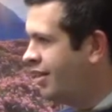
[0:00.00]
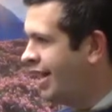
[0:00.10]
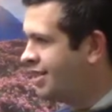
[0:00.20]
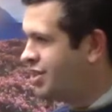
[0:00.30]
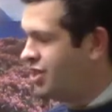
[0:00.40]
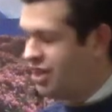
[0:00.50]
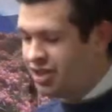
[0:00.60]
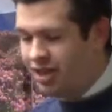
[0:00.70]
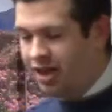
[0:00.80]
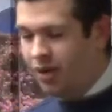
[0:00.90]
That's
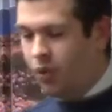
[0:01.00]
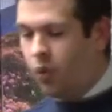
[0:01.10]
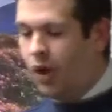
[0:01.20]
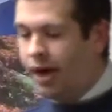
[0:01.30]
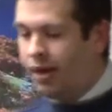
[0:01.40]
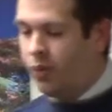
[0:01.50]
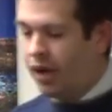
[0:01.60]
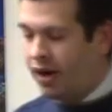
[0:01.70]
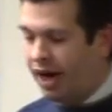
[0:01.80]
just where